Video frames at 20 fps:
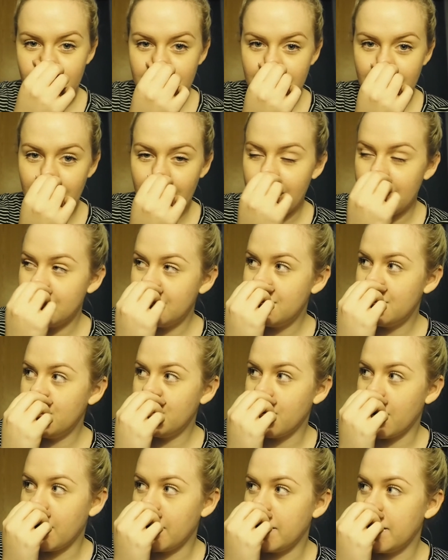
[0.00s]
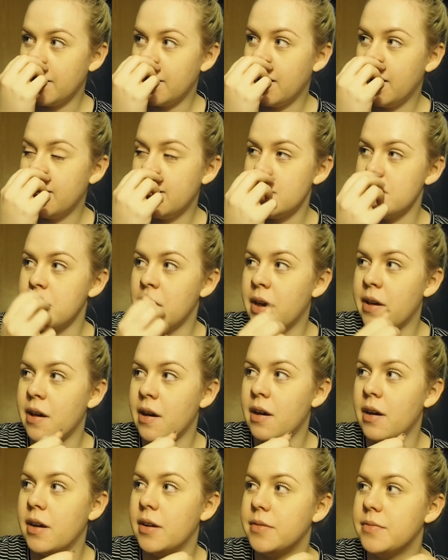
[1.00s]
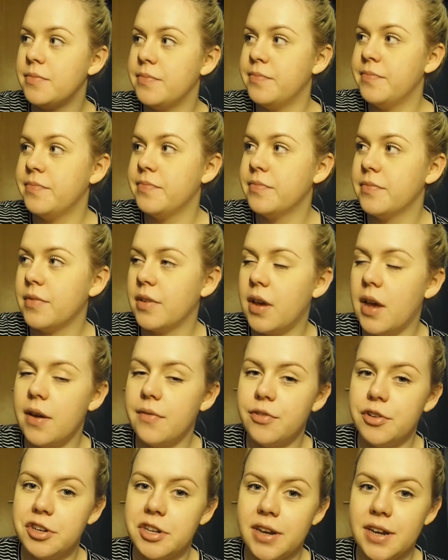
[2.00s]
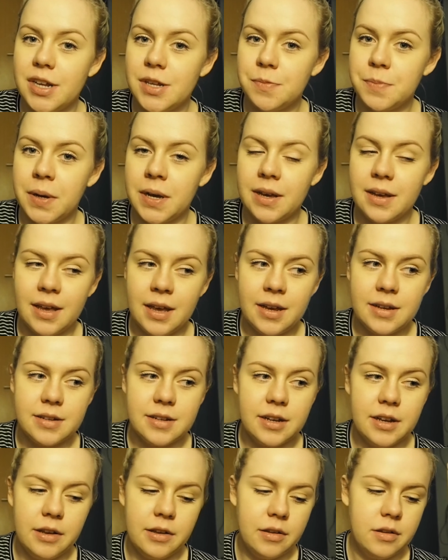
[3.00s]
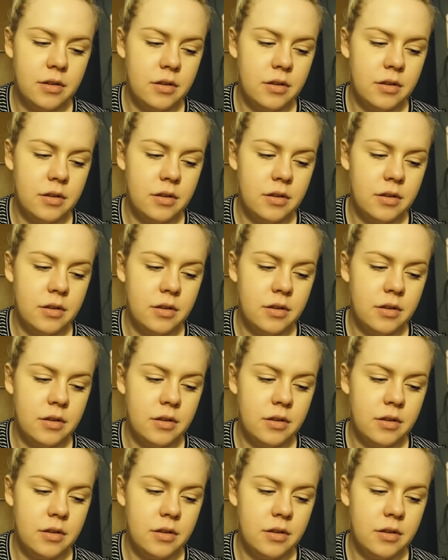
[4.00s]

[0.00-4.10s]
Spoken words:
Yeah, too right. It is in my heart. Every day is pancake day.